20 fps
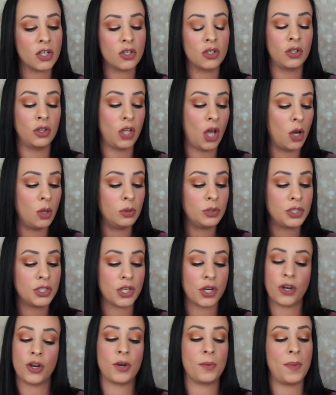Glow
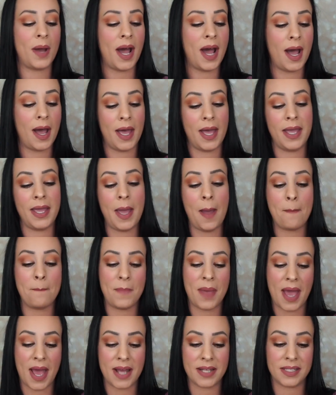Derm Eye
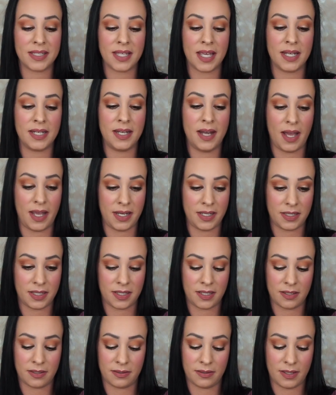Mask Night.